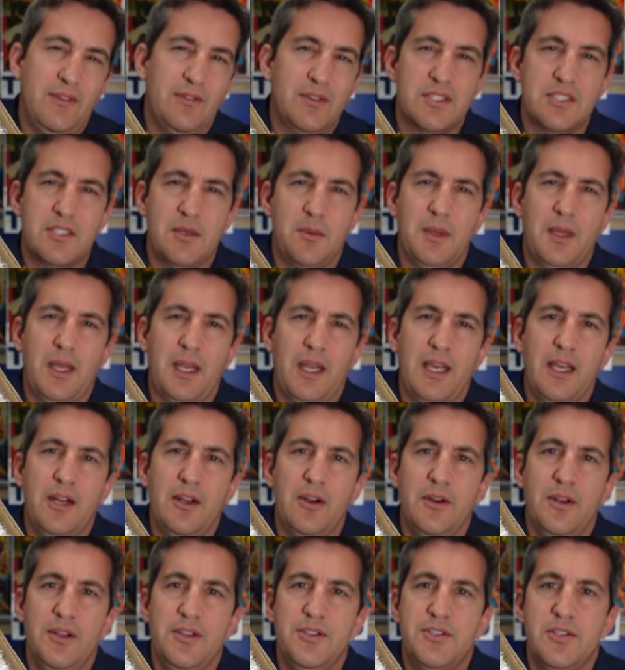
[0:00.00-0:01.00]
and even some of the
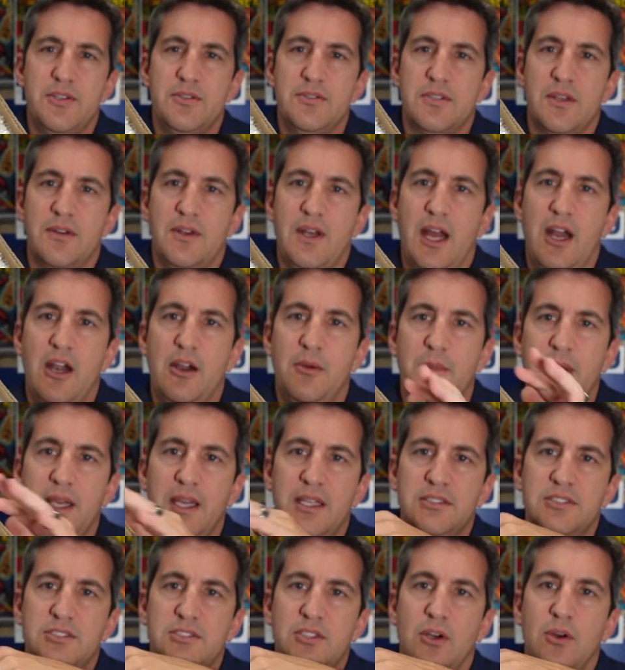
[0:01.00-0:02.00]
later issues on Iron
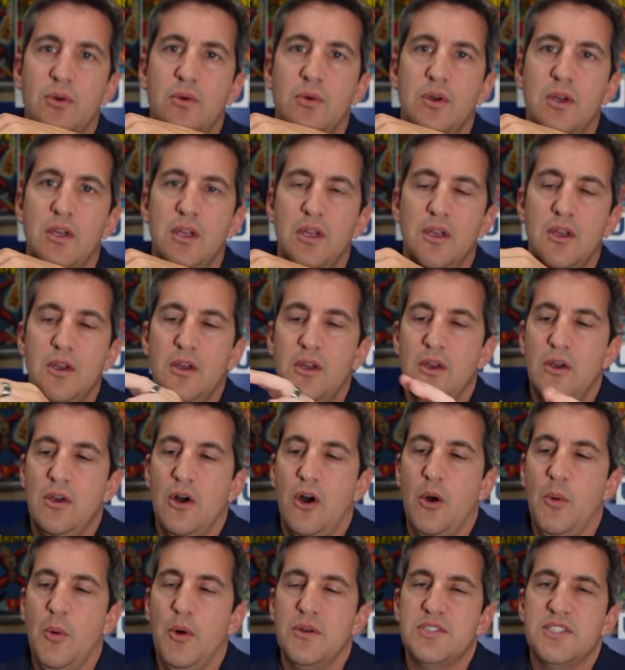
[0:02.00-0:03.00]
Man. So
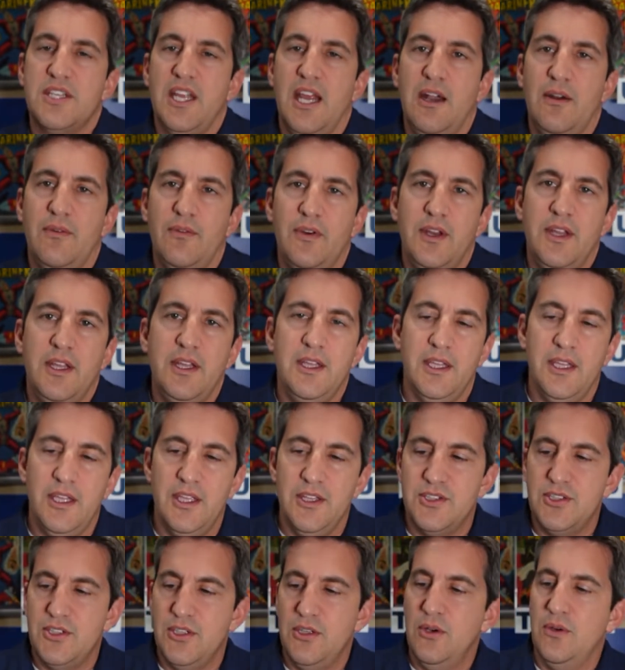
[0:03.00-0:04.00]
almost every
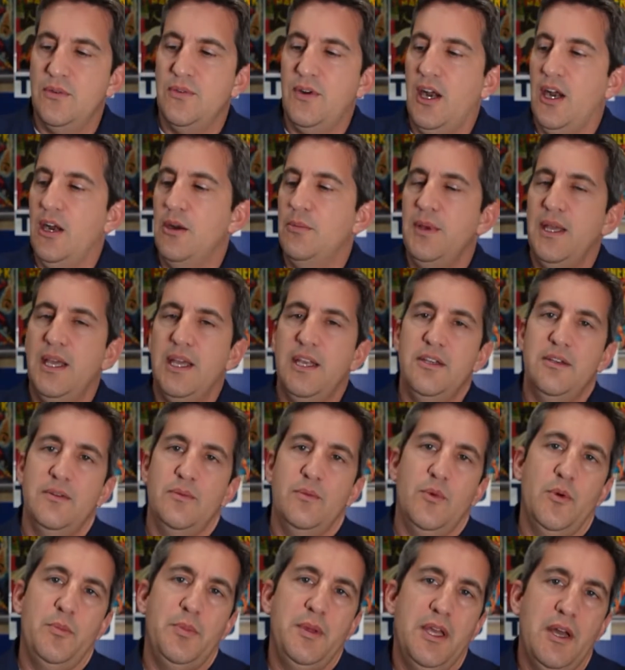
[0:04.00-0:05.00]
issue of Iron
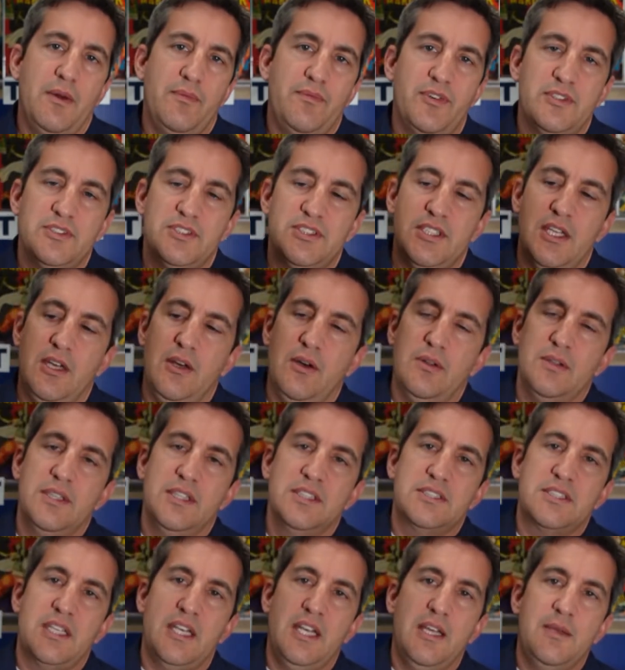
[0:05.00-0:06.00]
Man will be up for sale
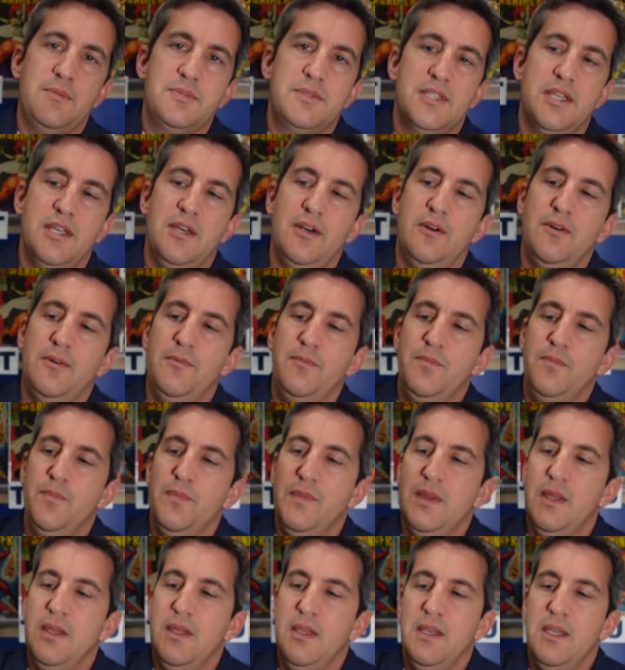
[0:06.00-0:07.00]
in this claim sale.
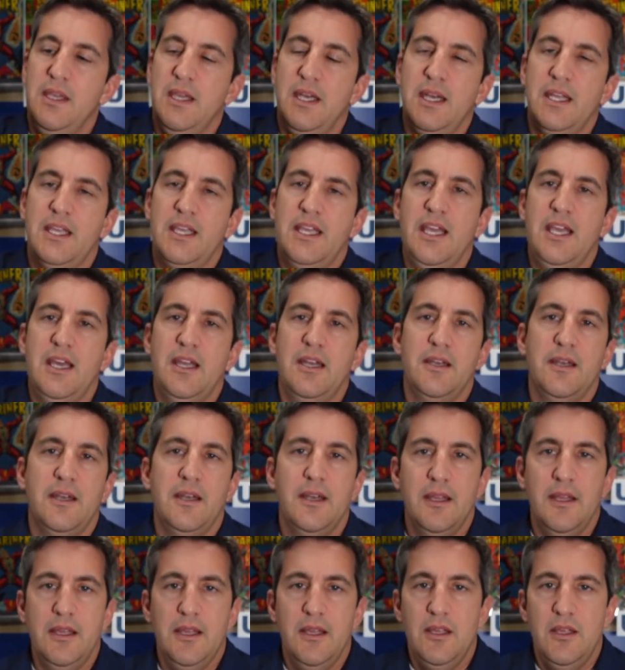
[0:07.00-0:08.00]
And
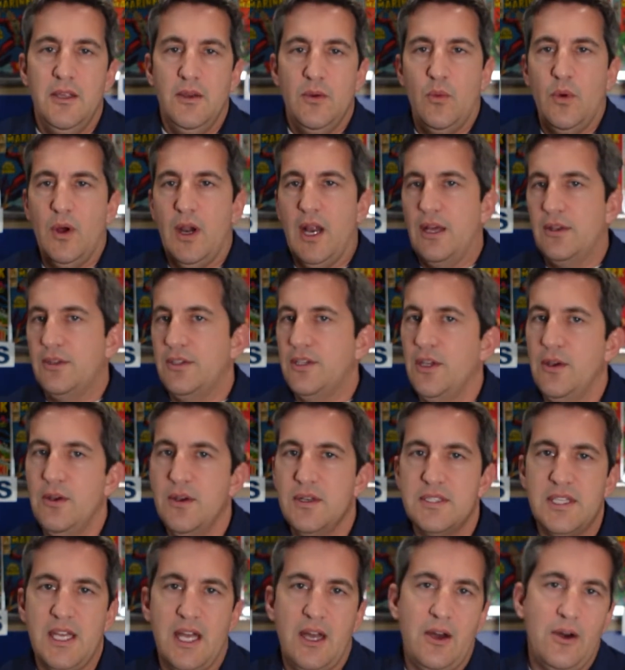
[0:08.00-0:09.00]
again, what I'll
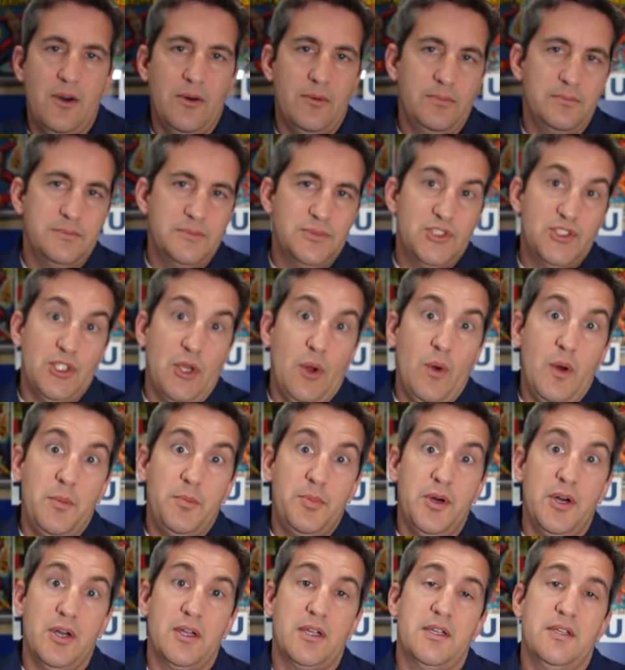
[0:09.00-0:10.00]
do is I'll show
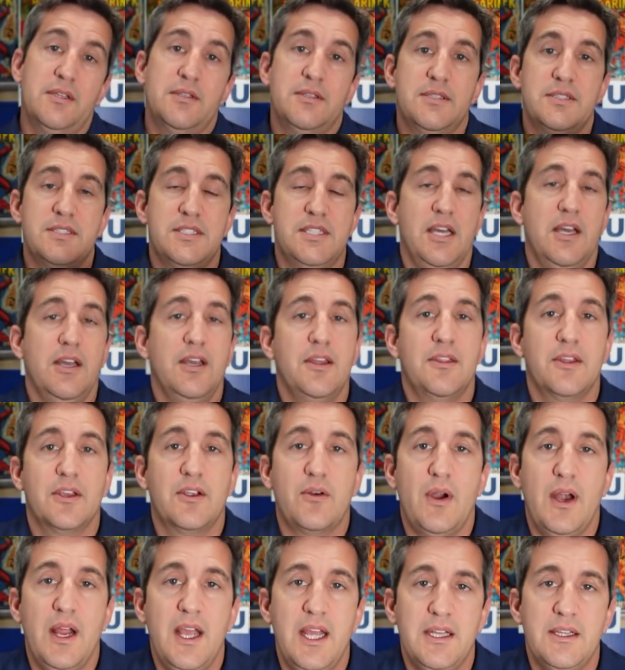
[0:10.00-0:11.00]
a book, tell you
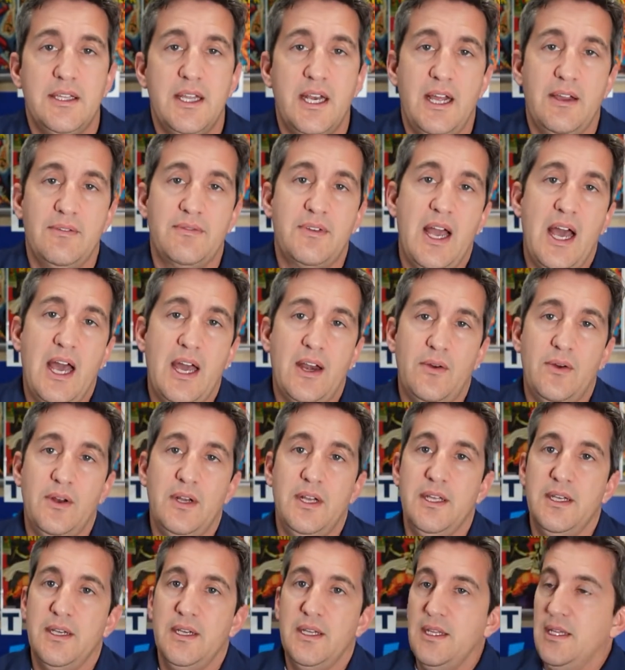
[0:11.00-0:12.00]
the grade that I've got
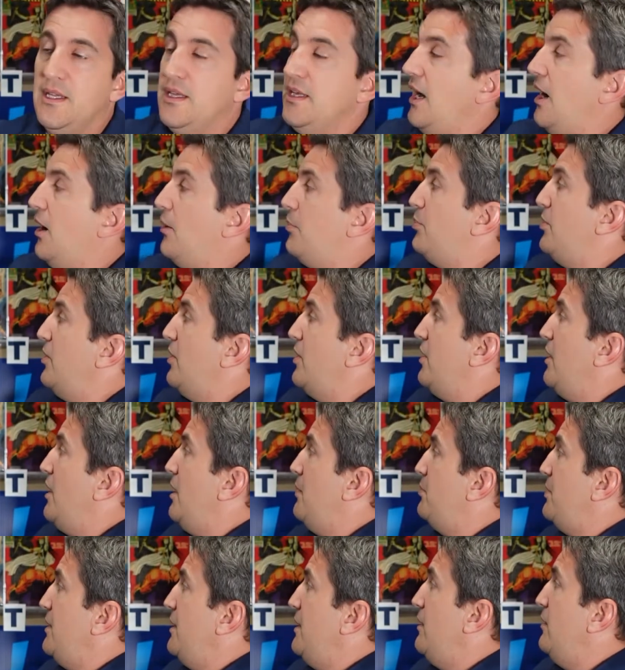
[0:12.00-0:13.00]
on it. I'll put
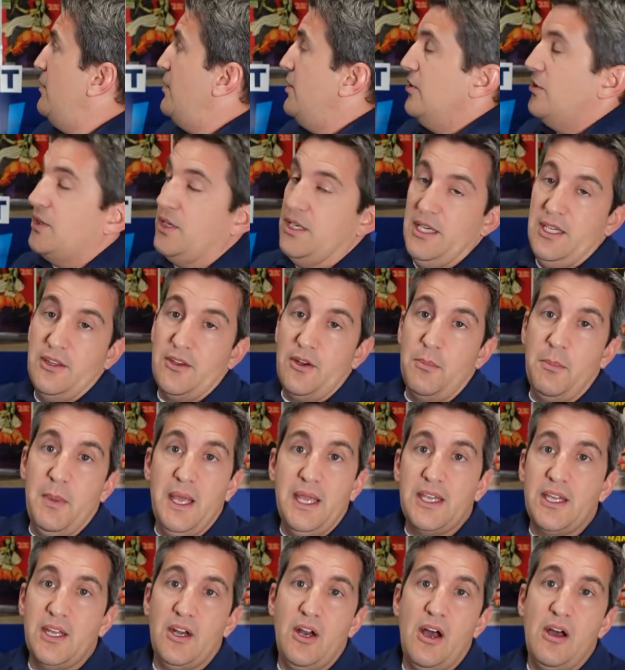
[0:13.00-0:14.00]
it up here. You can either
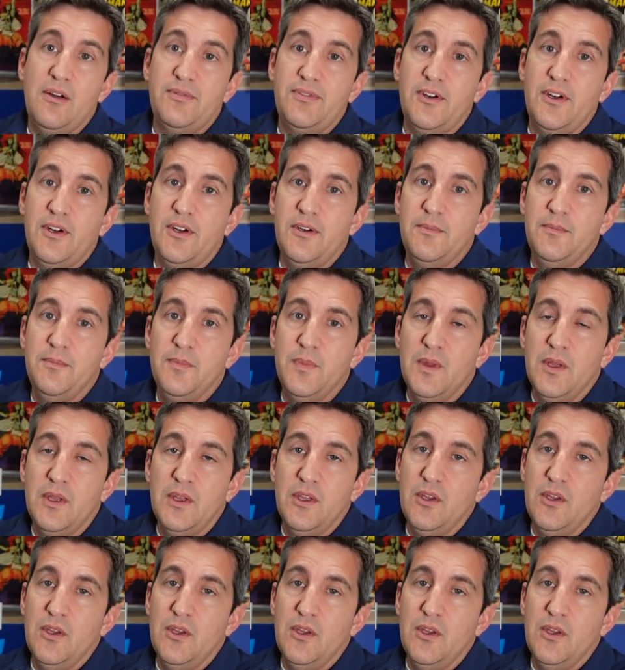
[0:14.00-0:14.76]
make an offer